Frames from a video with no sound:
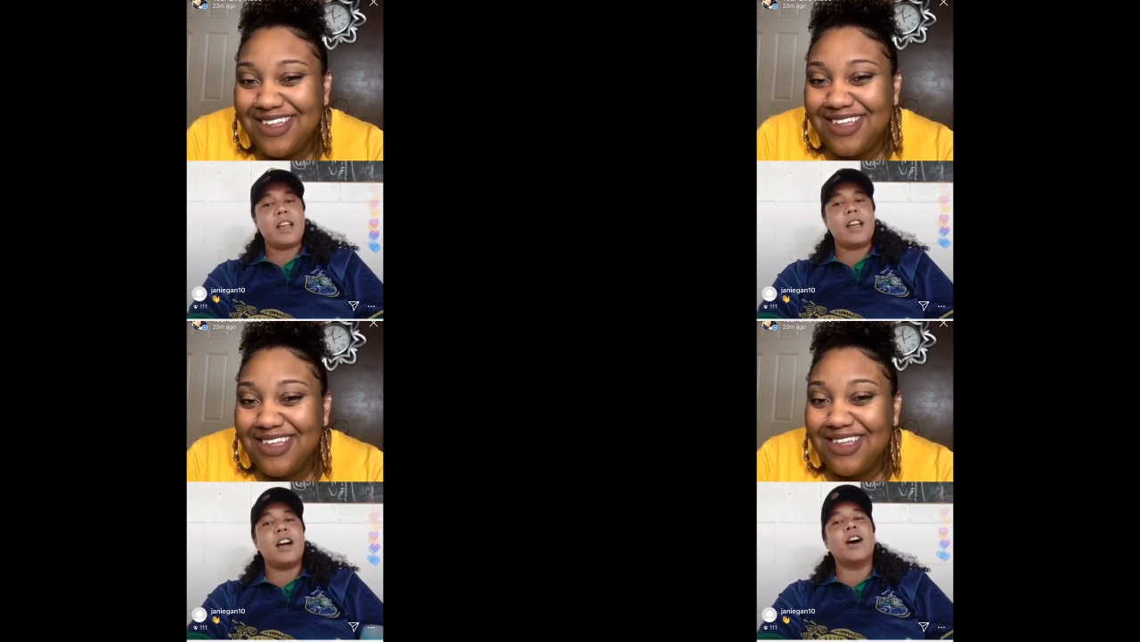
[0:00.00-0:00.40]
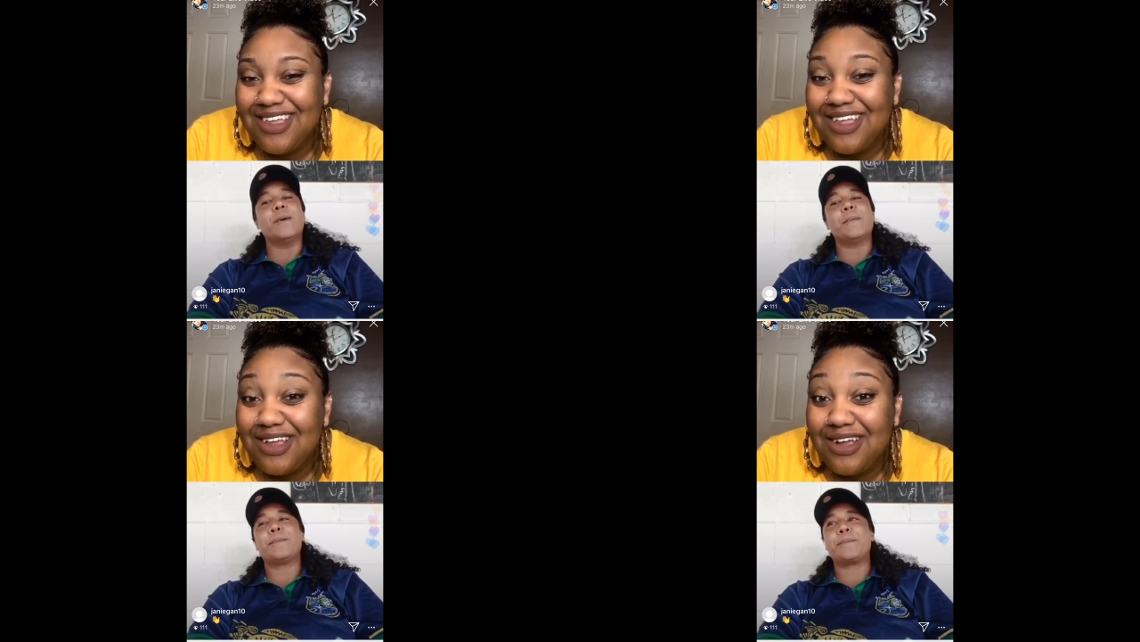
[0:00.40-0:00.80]
Speaker 1: Oh.
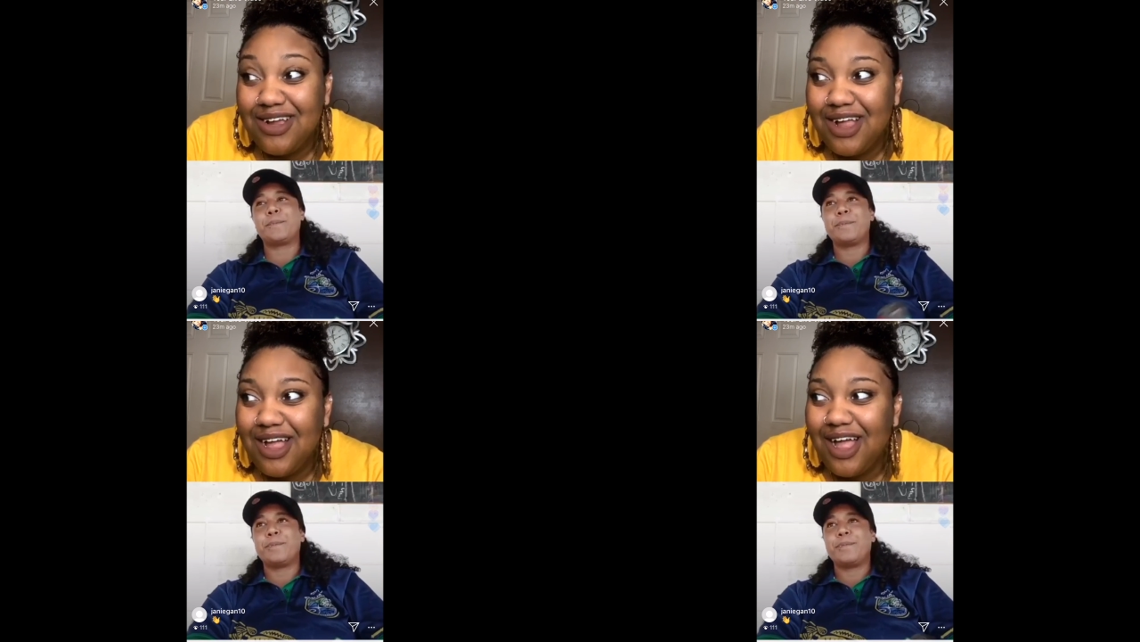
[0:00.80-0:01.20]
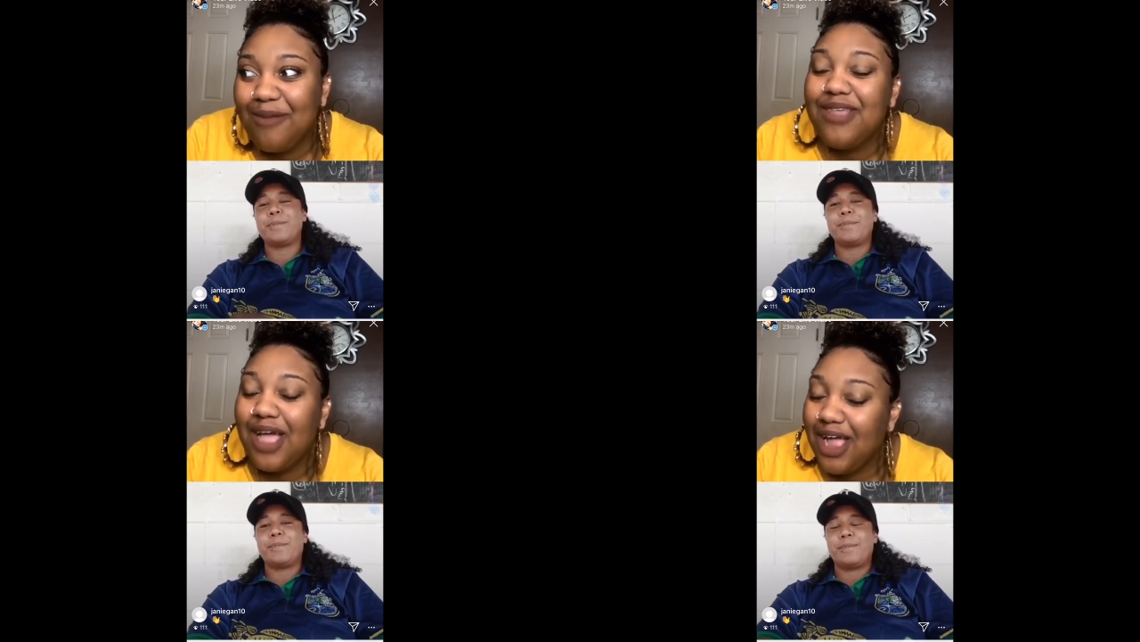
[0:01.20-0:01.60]
I'm
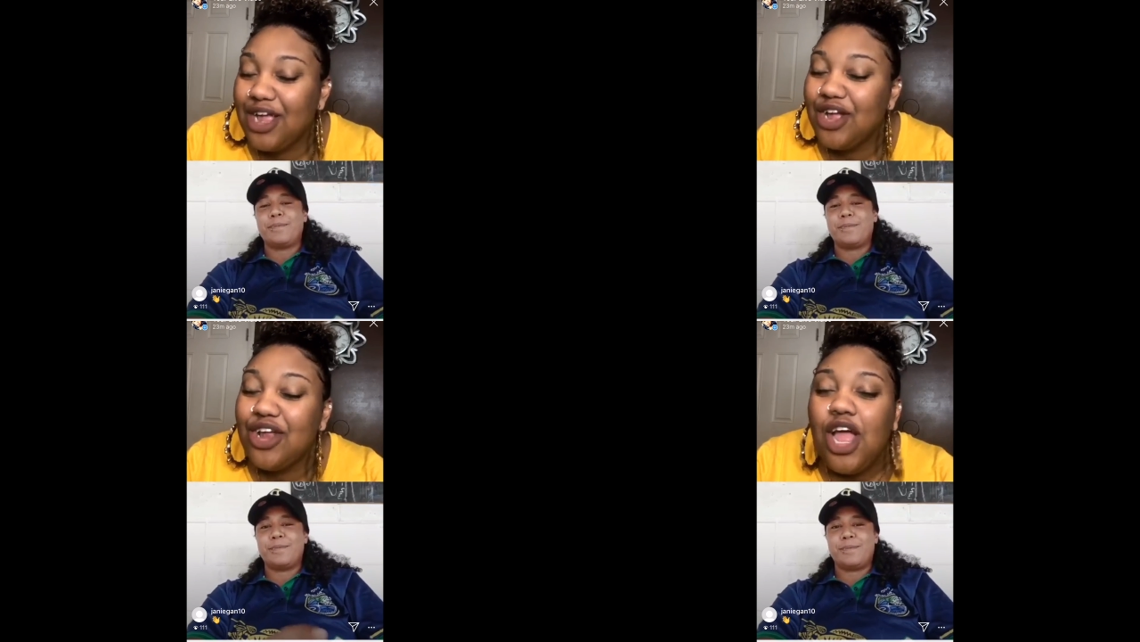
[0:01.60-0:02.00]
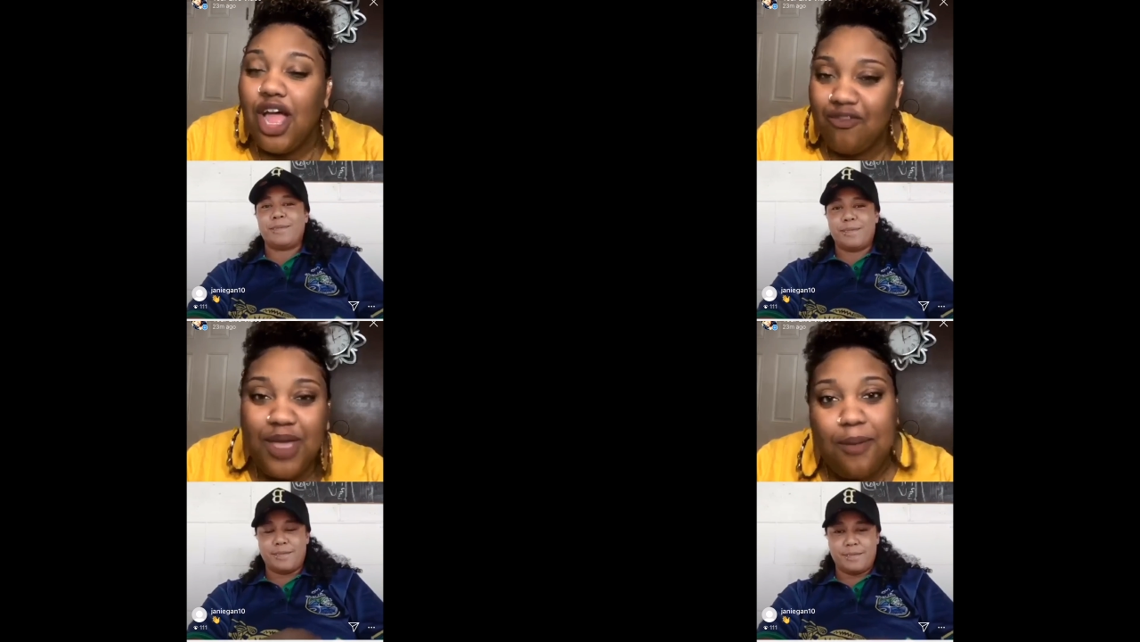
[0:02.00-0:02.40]
tired of
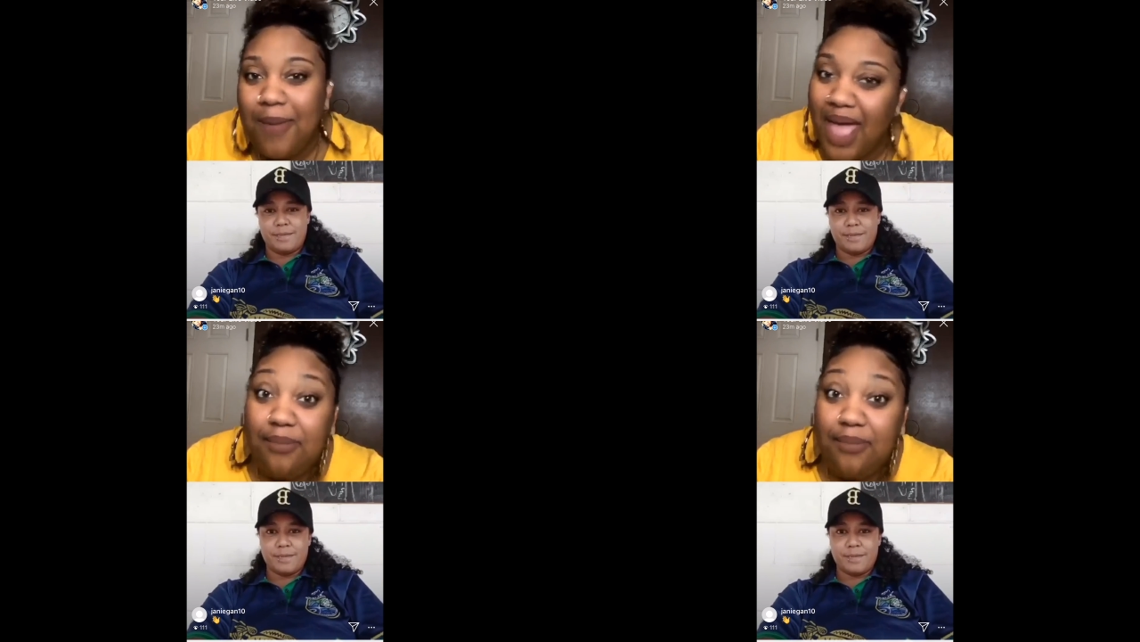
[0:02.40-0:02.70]
being mad.